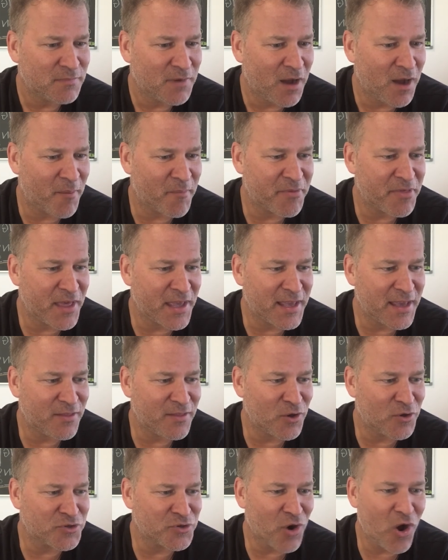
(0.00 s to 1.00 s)
I'm
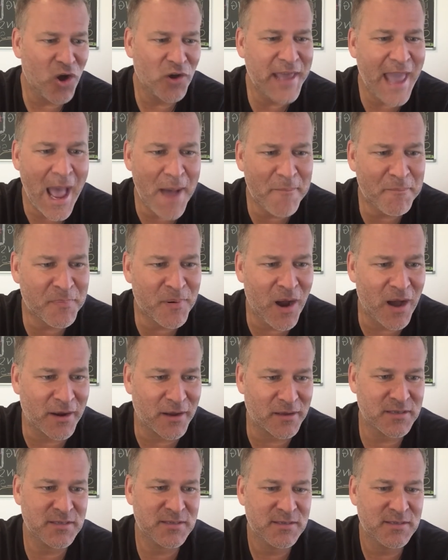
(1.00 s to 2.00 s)
thinking those are all Gap
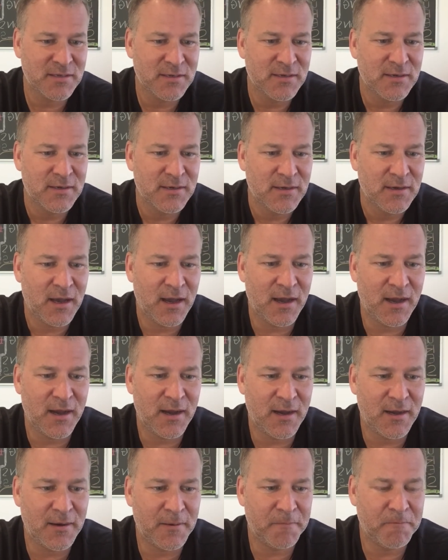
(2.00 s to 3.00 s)
products.
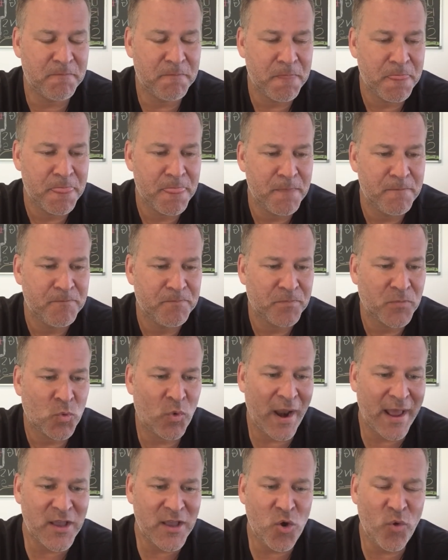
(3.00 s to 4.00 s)
Um,
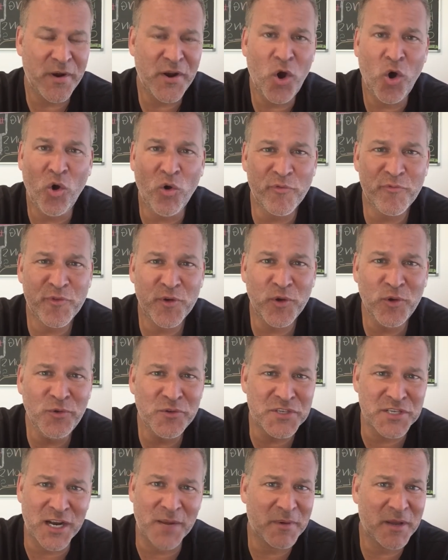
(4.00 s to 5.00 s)
when I go into Whole
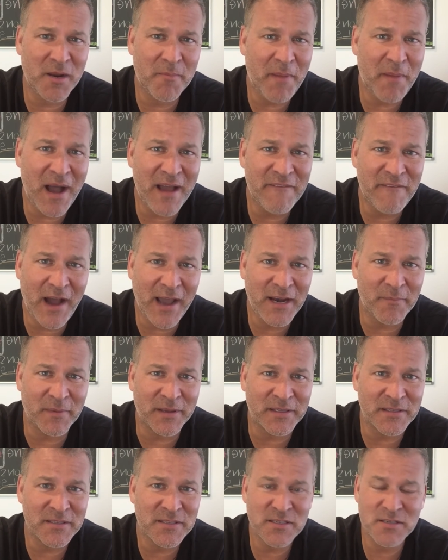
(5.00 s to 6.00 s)
Foods and I'm going to buy
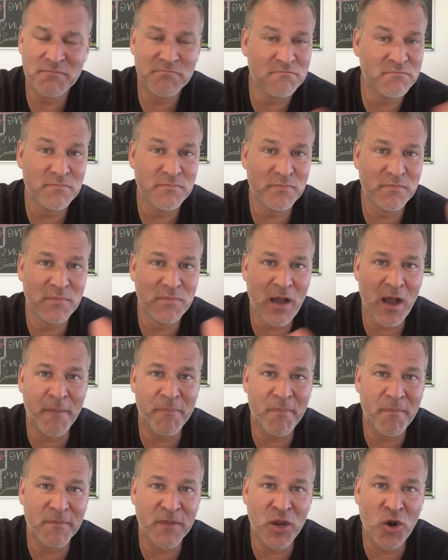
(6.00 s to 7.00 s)
vitamins, I'm,
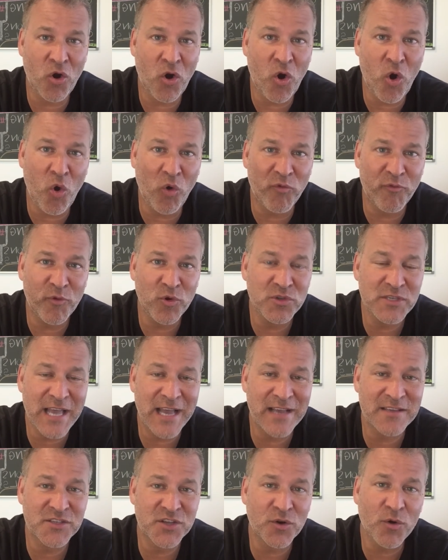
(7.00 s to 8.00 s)
um, you know, Whole Foods
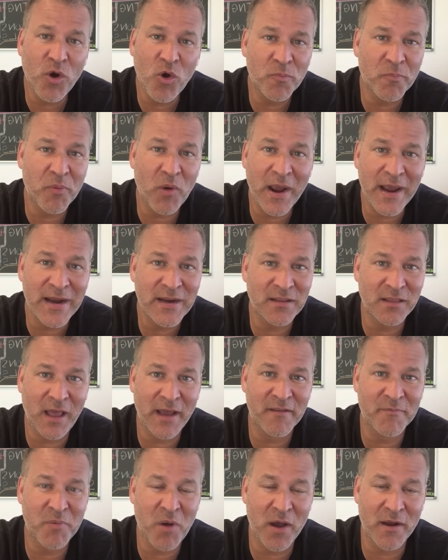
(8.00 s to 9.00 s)
has their own branded
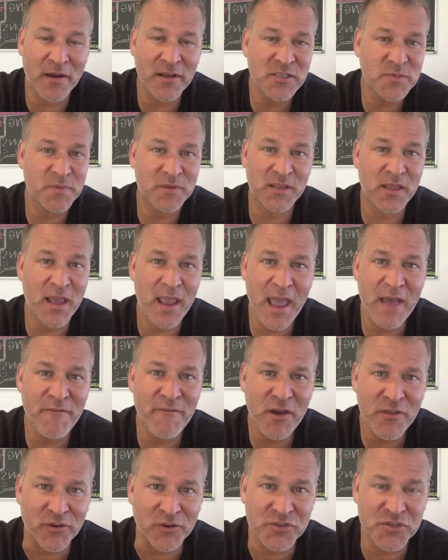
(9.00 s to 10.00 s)
line of products, but they
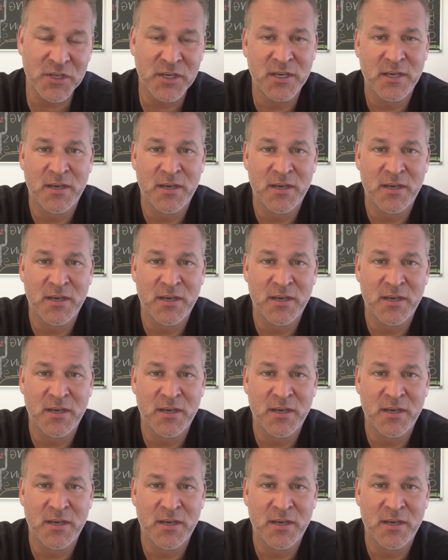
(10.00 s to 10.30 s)
have others.